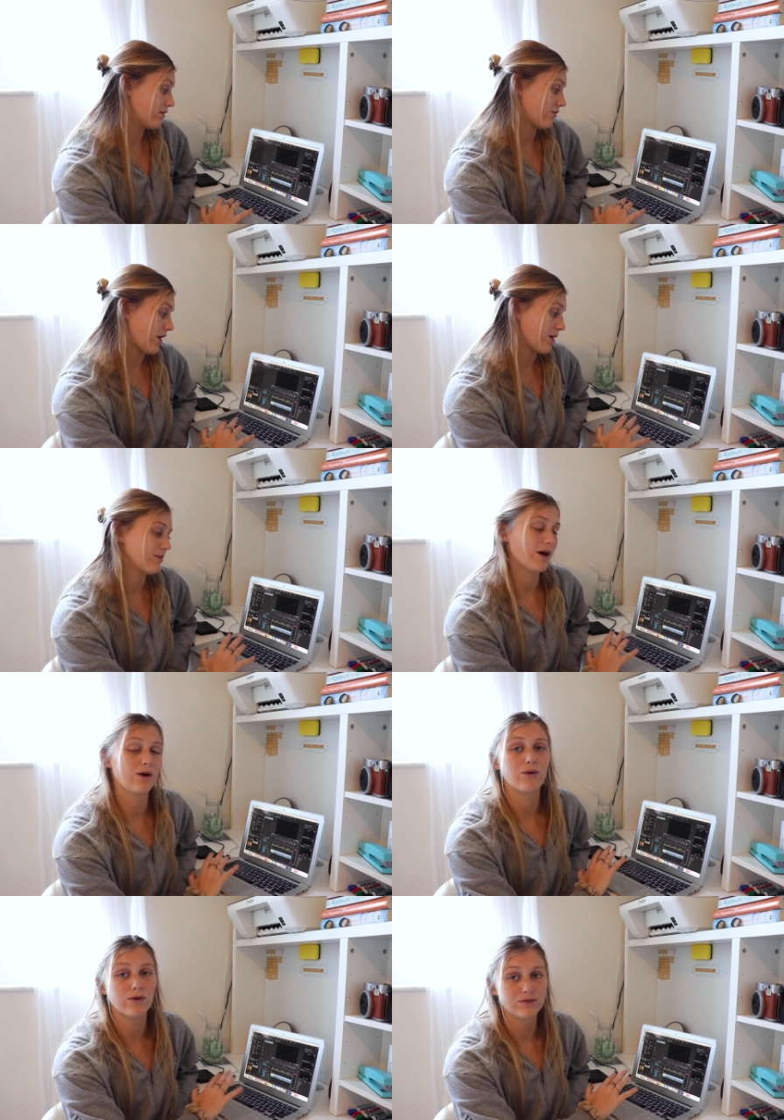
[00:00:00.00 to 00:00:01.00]
grab that
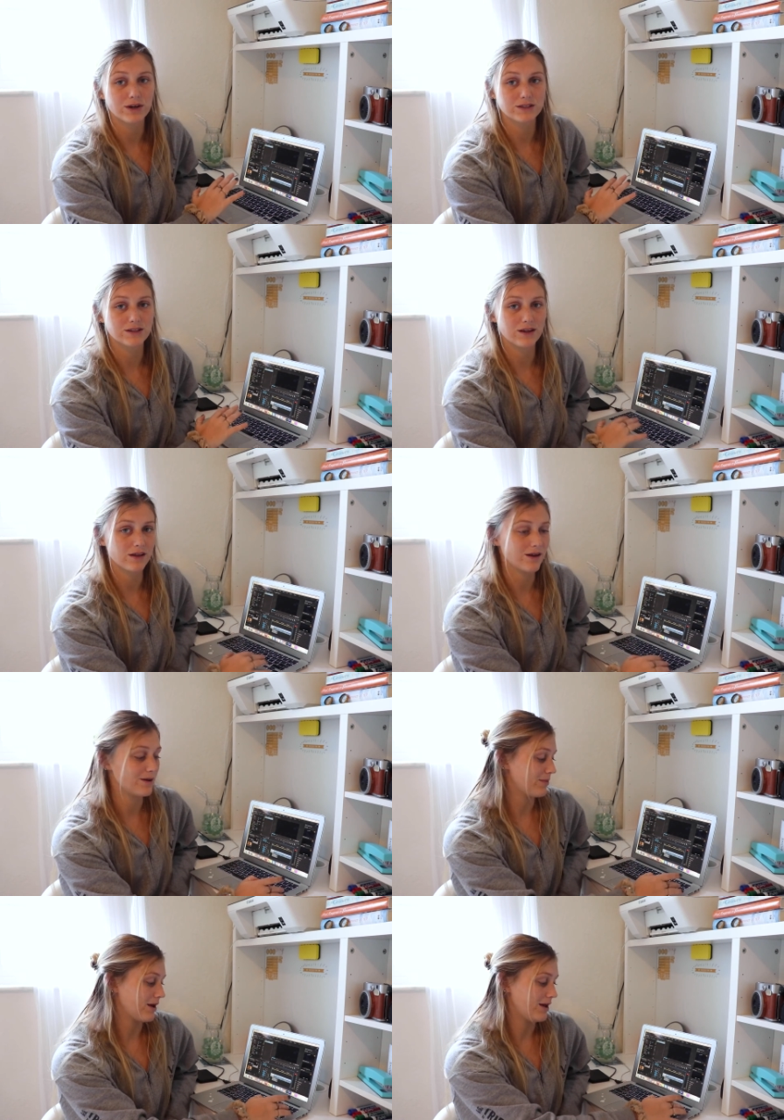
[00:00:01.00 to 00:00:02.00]
whole rest of the
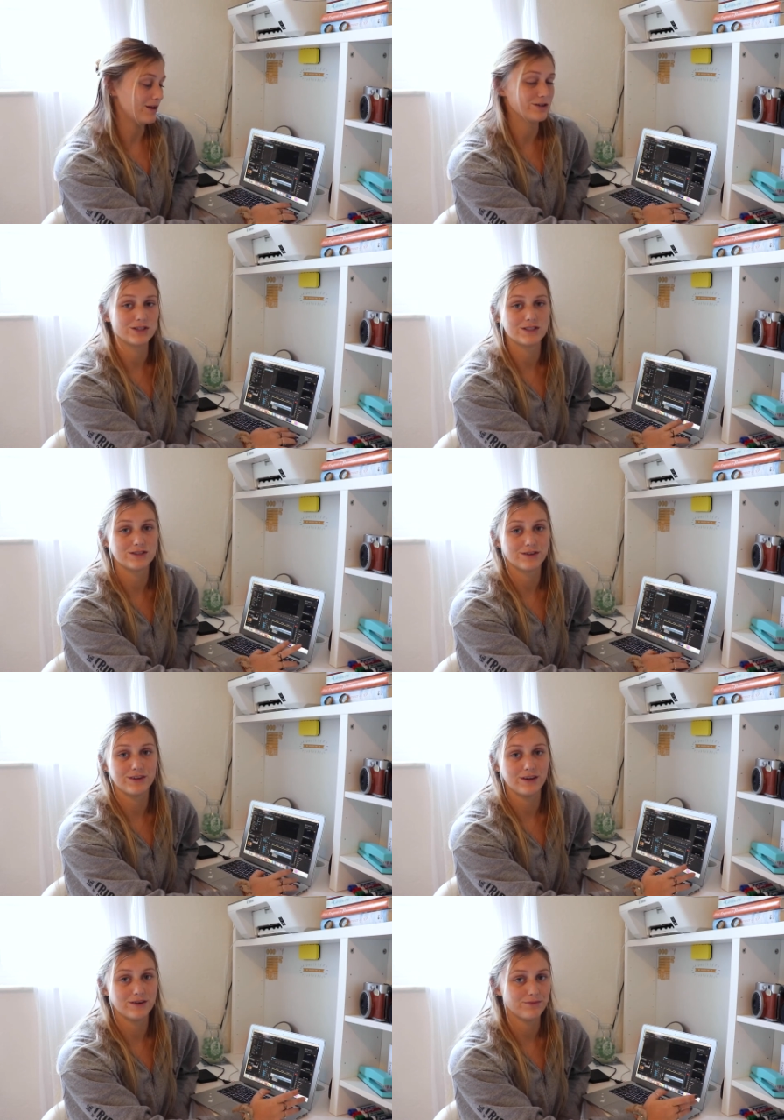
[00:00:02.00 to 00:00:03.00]
clip and just
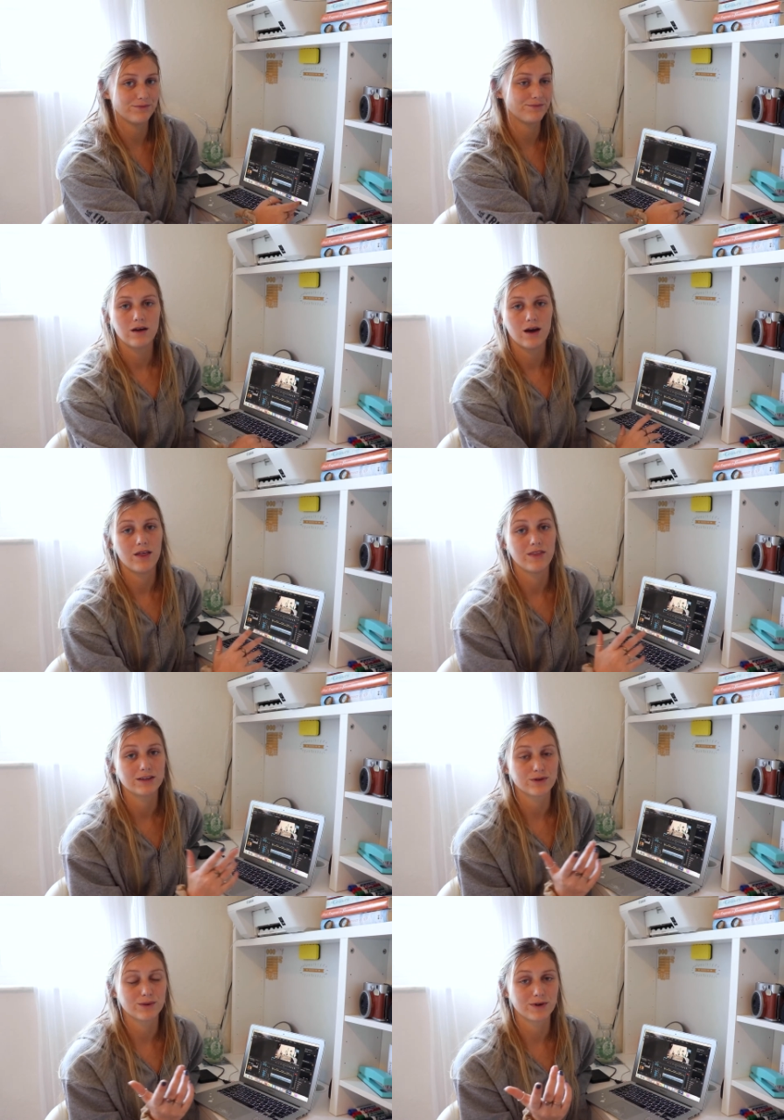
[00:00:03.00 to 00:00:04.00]
delete it. And
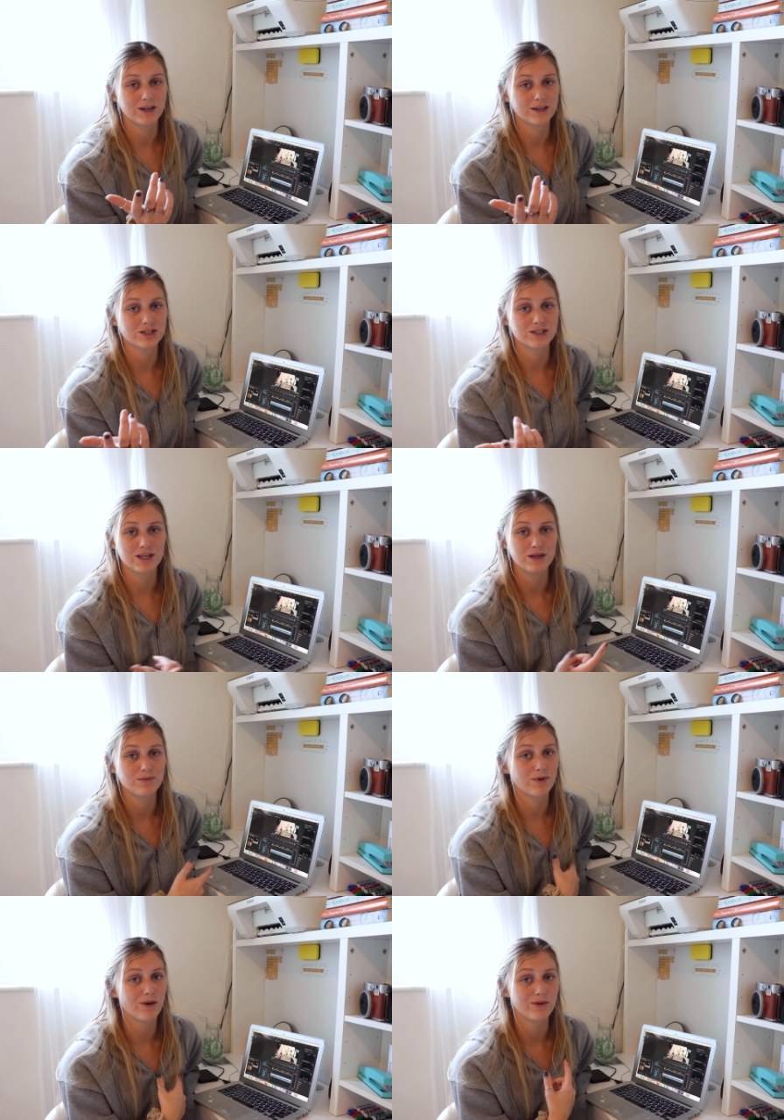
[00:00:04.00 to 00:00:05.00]
that's what I'm gonna just
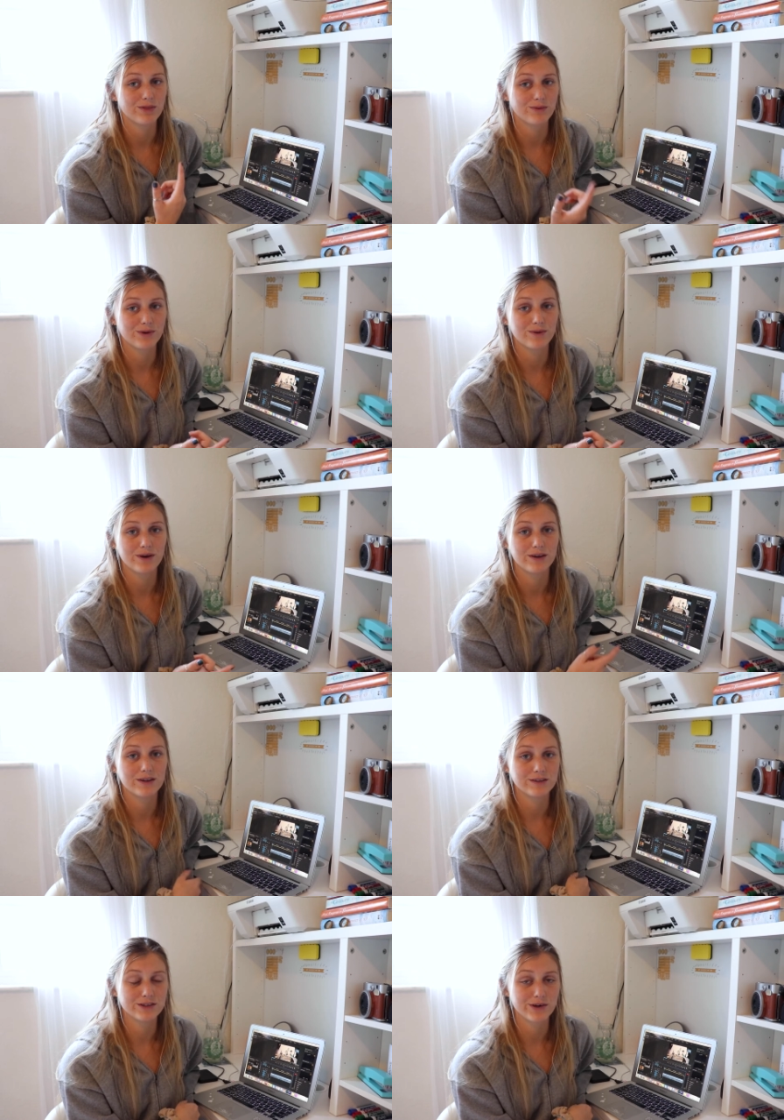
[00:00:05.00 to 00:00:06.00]
keep going through
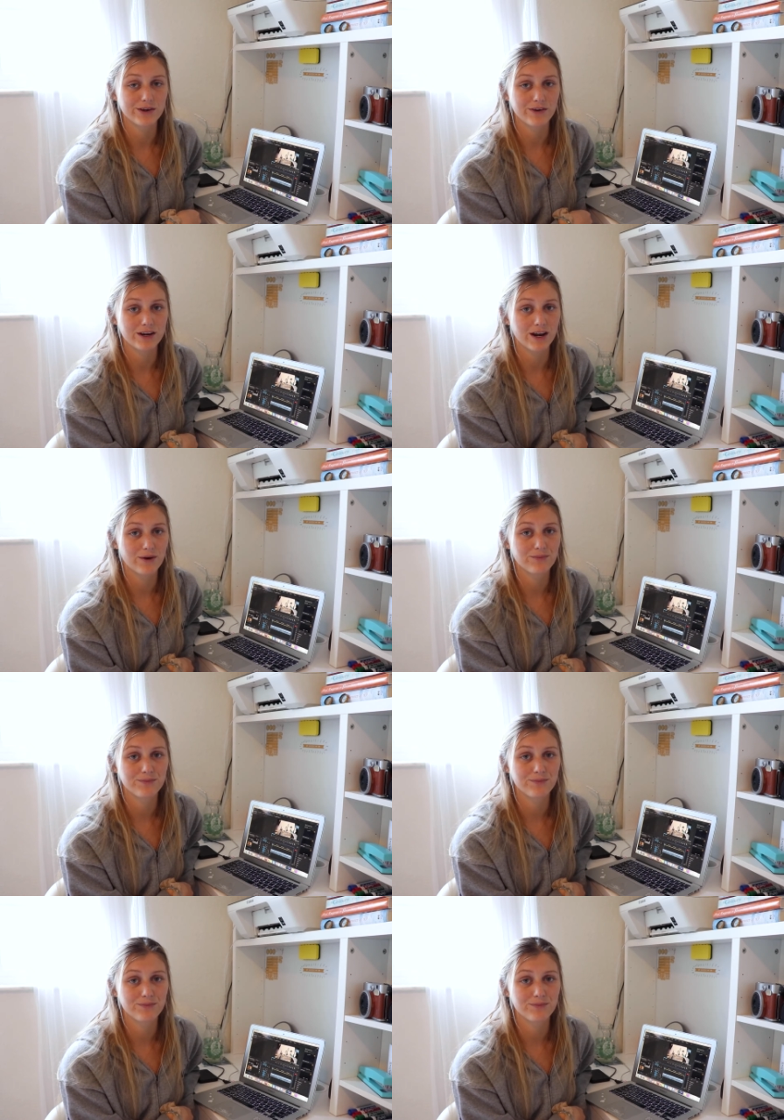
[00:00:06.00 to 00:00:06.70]
and doing right now.